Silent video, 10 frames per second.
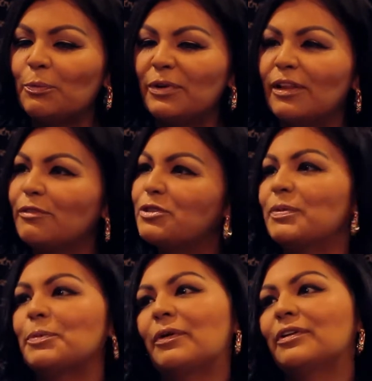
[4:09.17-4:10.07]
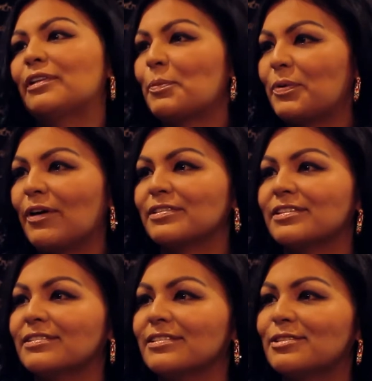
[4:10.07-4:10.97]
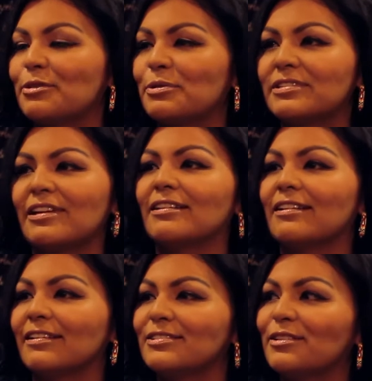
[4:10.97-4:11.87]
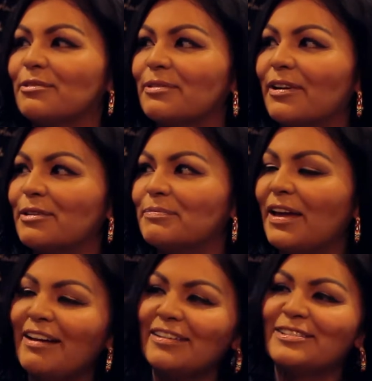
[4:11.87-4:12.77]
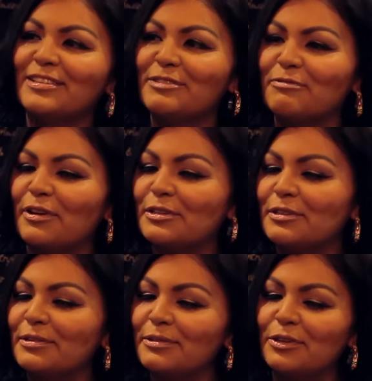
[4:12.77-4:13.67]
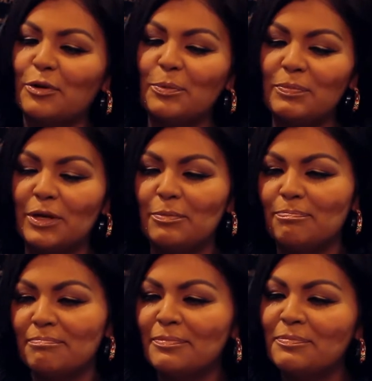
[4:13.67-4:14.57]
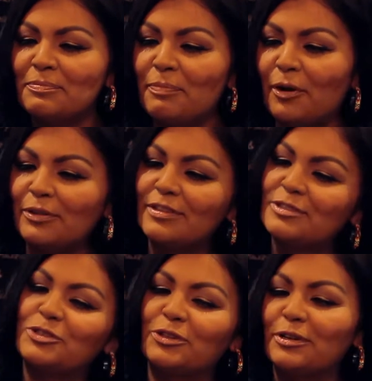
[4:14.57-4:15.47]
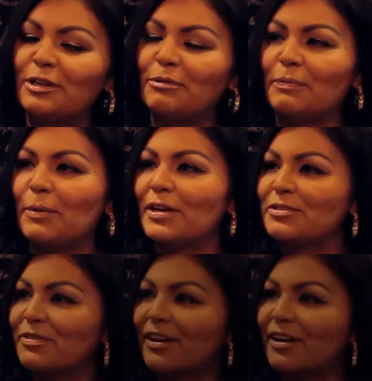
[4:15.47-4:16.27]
We love to be a part of that process. It's so exciting. So yeah, it's fun to be a part of this journey with my best